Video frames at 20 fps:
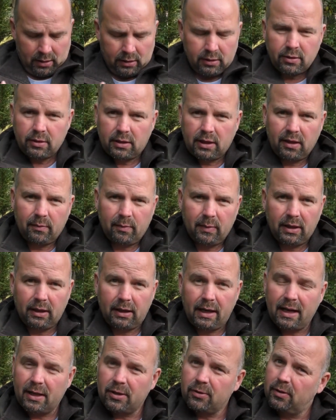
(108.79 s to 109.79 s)
just to give me
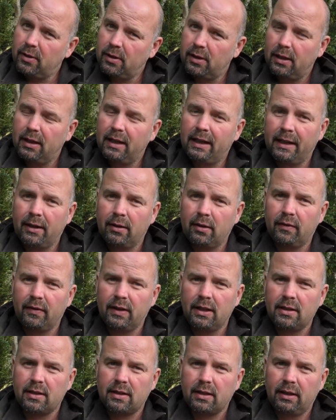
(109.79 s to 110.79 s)
an extra layer of
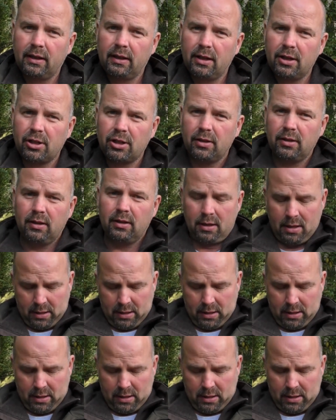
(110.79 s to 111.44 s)
insulation.